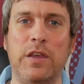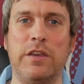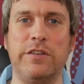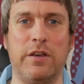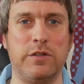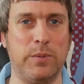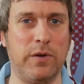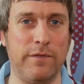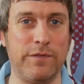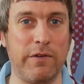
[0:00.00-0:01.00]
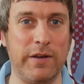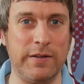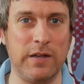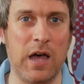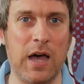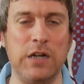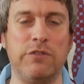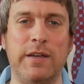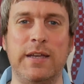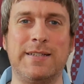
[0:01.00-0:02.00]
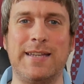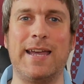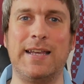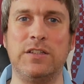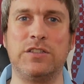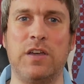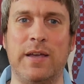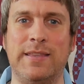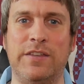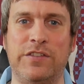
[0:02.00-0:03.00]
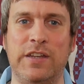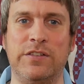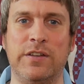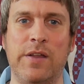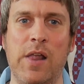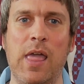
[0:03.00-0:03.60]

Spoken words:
because we've got a very hungry attacking side this season.